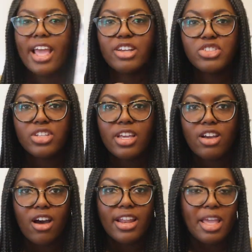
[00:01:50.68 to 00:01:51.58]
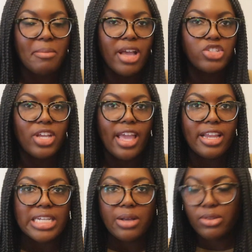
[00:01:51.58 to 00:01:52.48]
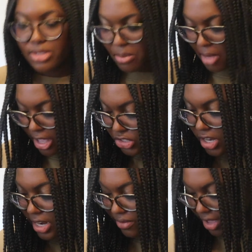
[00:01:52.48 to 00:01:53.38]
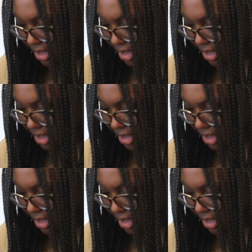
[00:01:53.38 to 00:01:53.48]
actually got a matching hand towel to match it if I